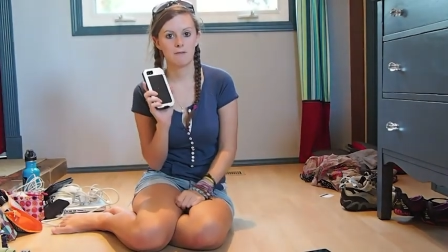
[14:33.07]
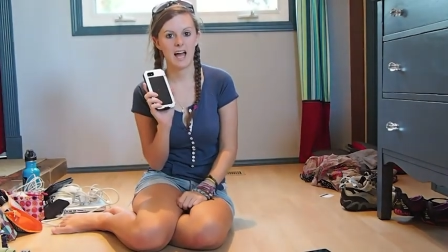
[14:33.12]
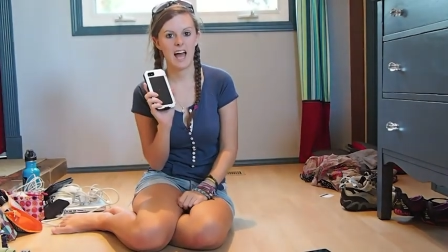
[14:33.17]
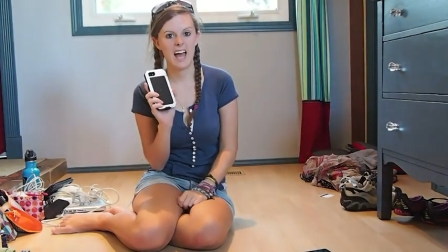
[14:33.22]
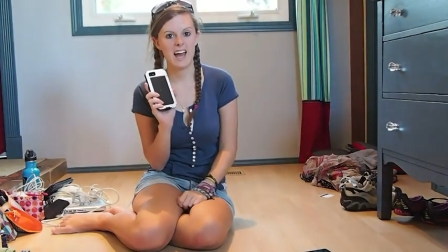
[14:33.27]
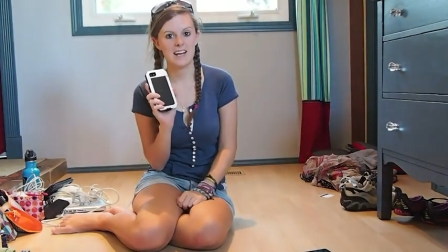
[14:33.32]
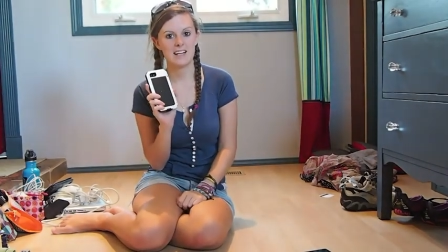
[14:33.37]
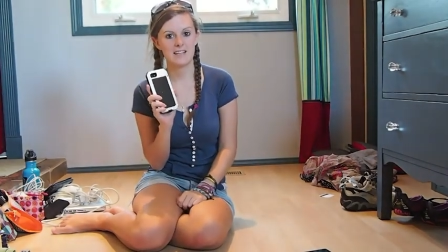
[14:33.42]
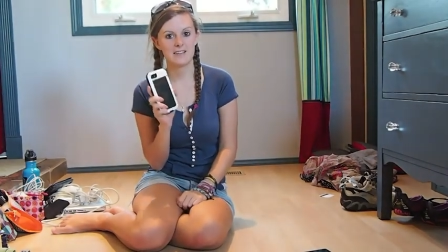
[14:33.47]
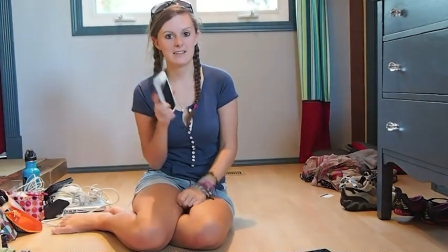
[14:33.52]

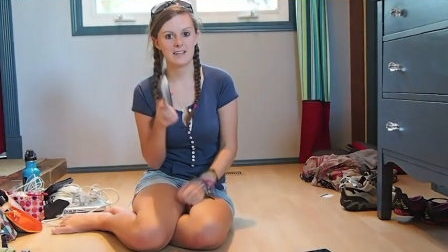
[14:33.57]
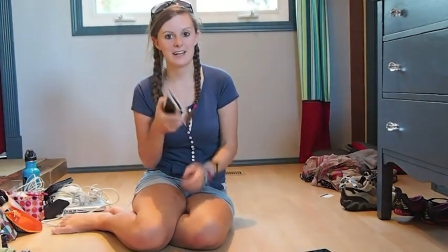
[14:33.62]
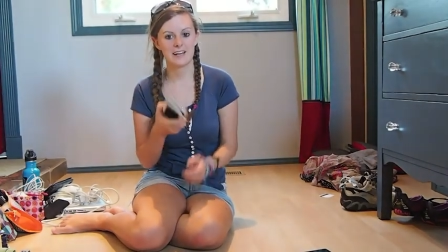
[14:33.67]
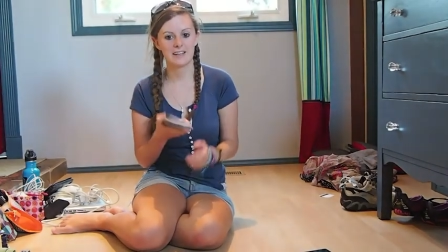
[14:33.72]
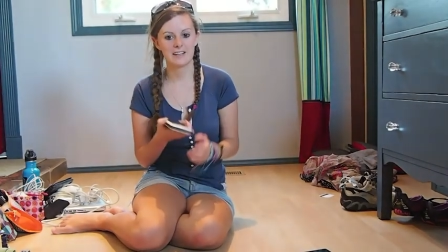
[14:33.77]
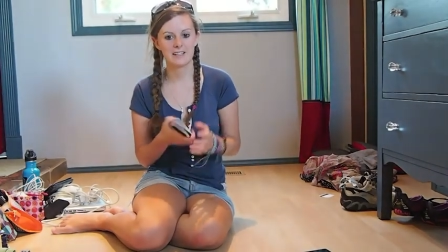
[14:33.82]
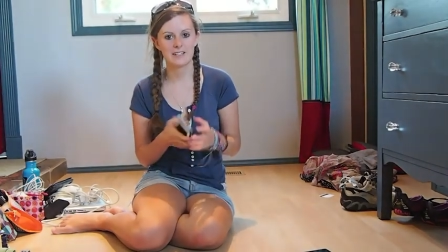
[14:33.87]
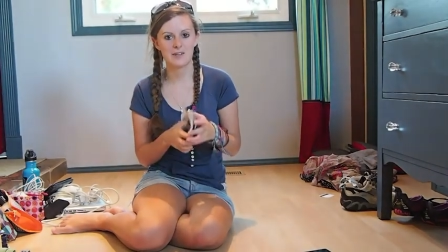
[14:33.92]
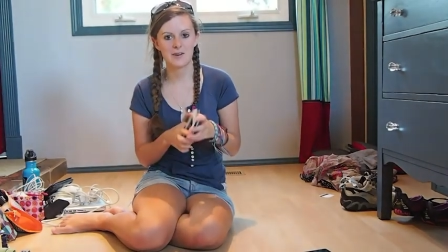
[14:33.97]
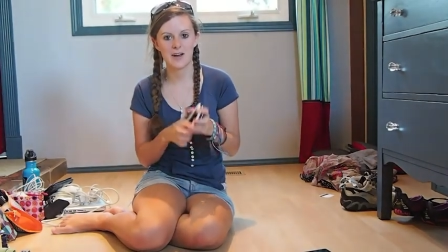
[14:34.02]

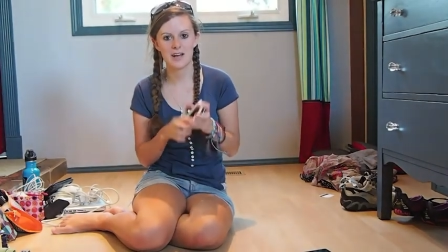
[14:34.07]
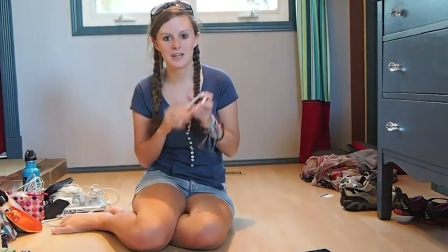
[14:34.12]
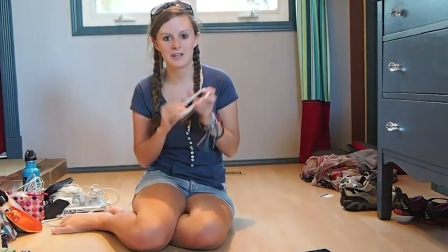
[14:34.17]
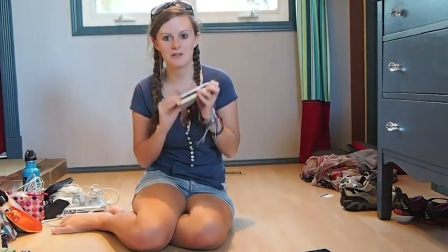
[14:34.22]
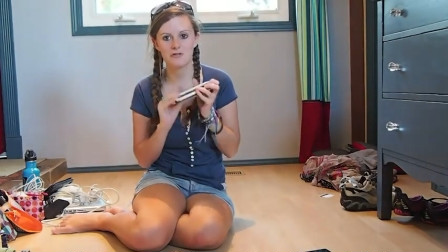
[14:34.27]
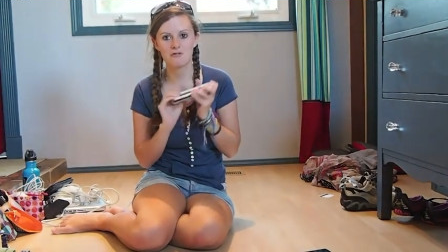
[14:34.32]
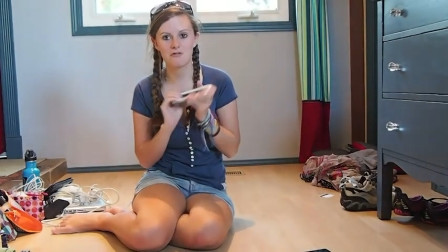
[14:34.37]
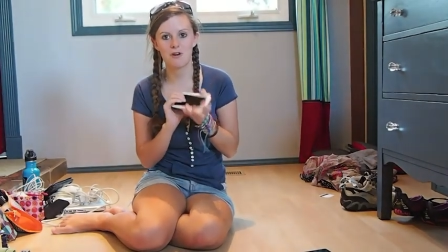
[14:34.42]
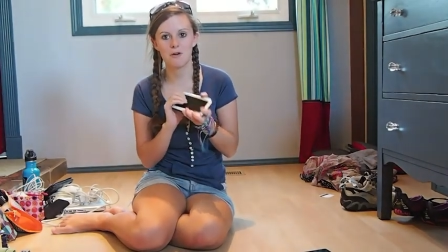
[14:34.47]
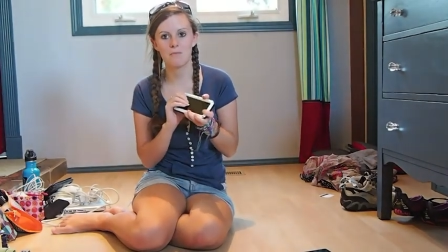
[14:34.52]
anything, so I
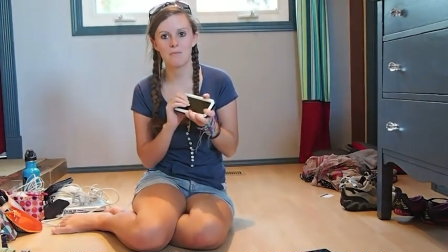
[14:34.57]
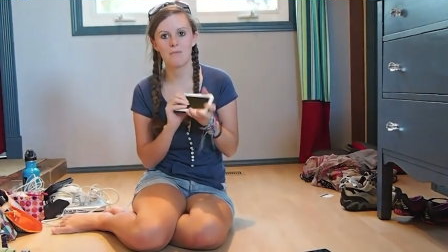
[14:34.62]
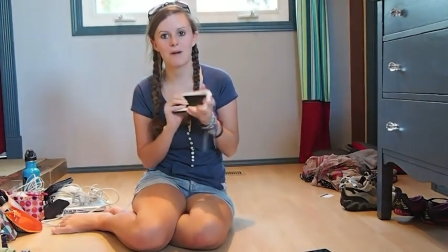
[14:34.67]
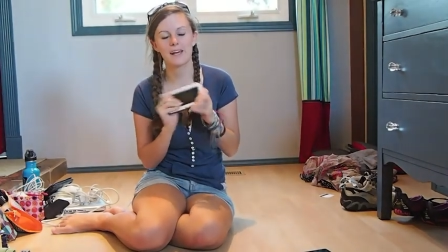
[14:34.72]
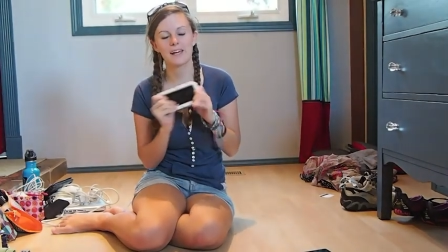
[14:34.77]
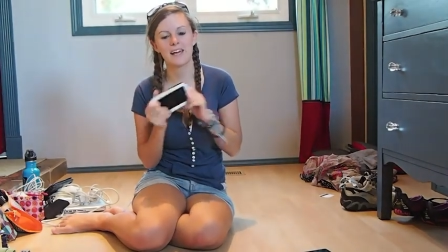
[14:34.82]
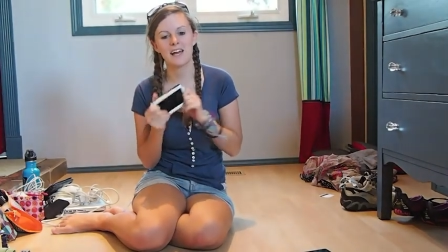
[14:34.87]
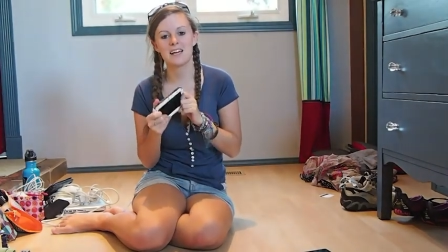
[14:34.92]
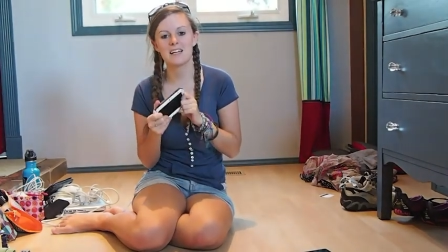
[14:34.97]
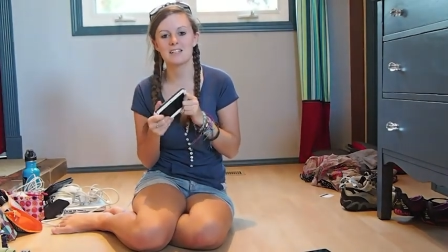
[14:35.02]
can drop my
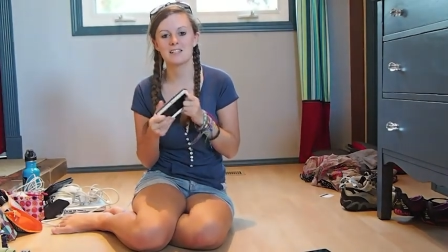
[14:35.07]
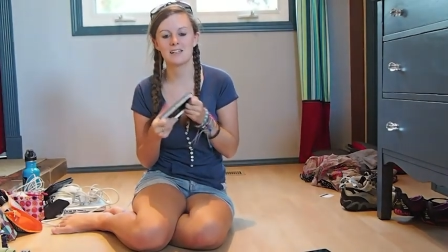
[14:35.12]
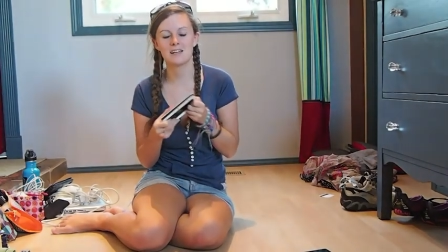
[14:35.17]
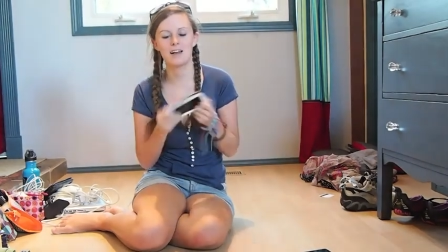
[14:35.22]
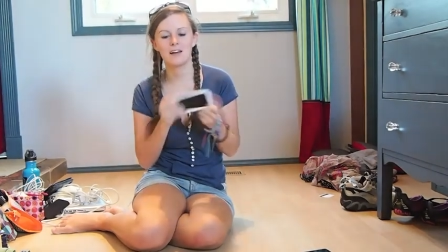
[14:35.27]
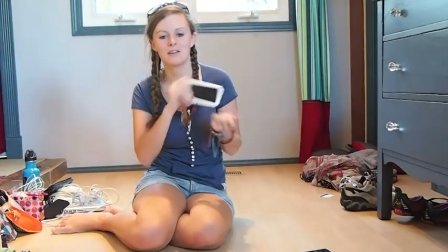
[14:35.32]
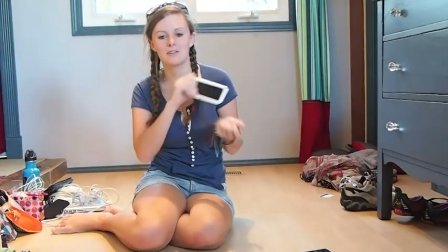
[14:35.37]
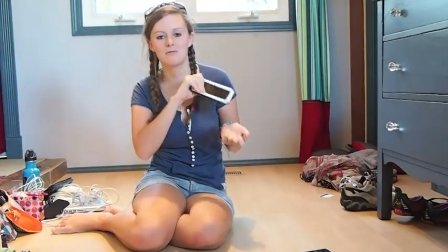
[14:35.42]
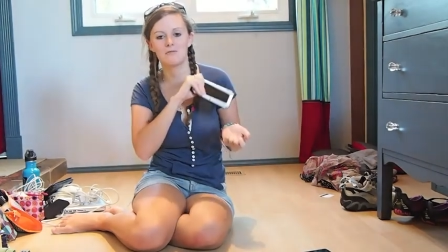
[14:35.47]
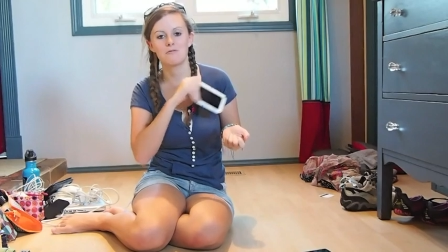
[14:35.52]
case and
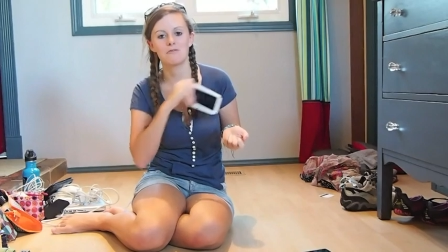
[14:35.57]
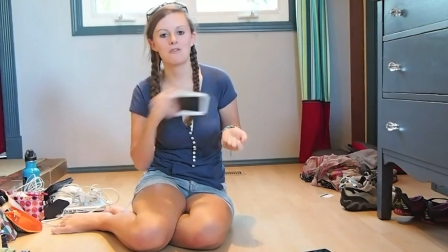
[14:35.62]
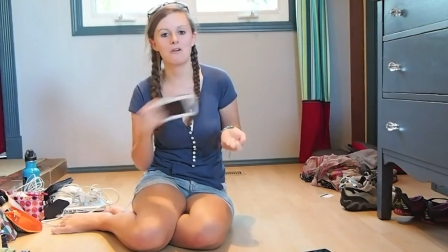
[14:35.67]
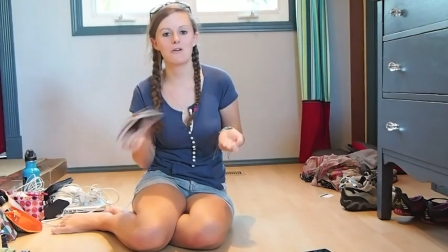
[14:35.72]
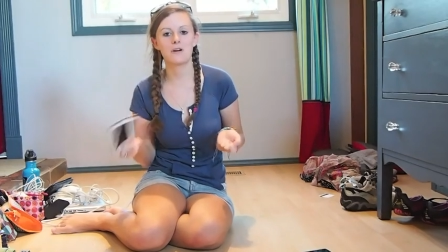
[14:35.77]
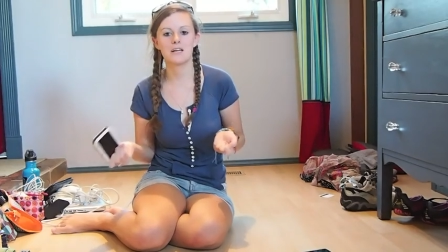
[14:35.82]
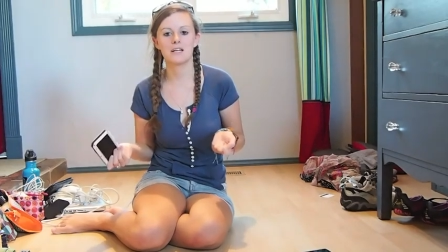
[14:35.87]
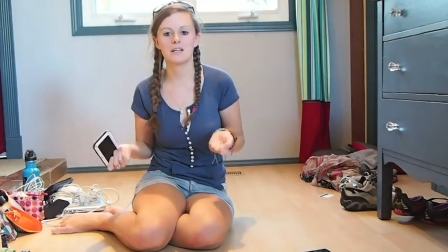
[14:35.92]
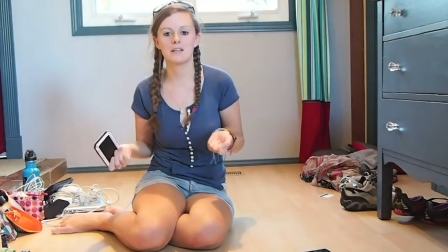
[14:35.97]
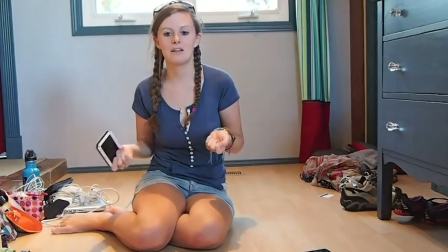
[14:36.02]
I can
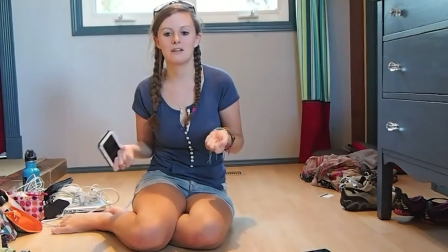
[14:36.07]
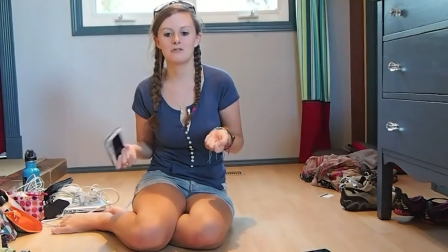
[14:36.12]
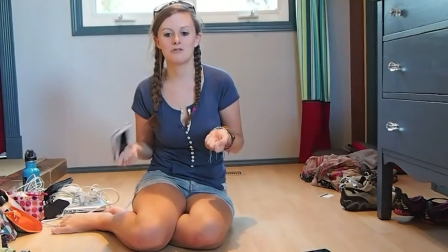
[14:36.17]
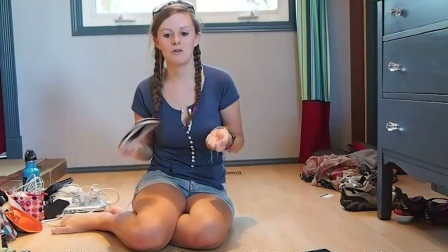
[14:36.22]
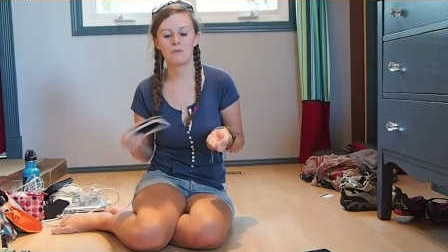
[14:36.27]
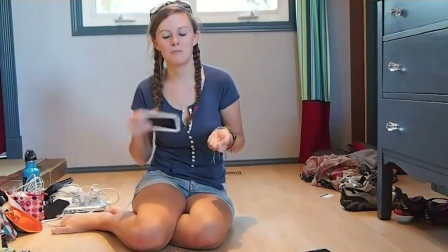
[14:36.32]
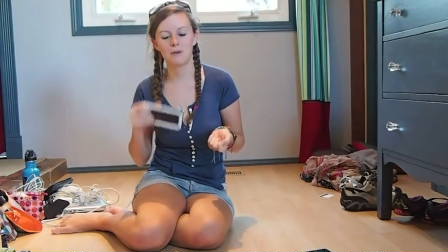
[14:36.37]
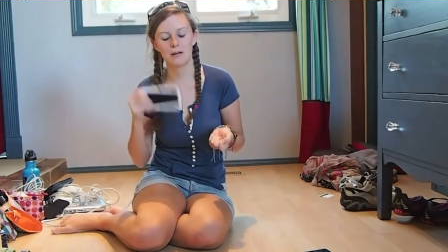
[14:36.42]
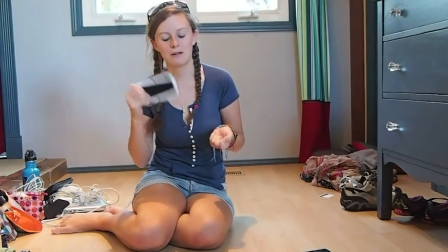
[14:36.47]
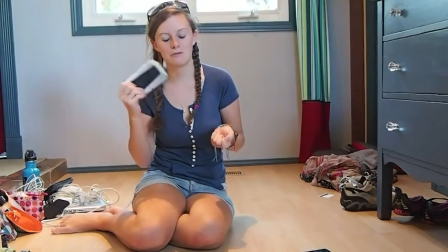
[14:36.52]

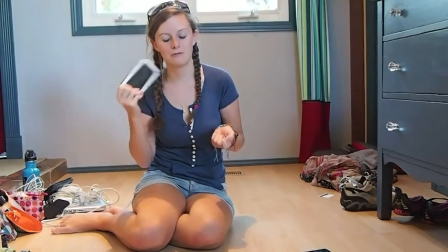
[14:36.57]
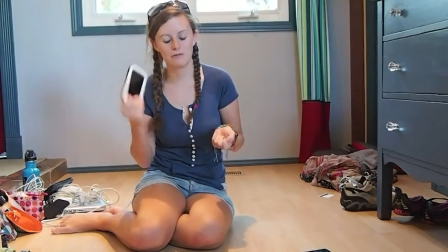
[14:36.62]
drop my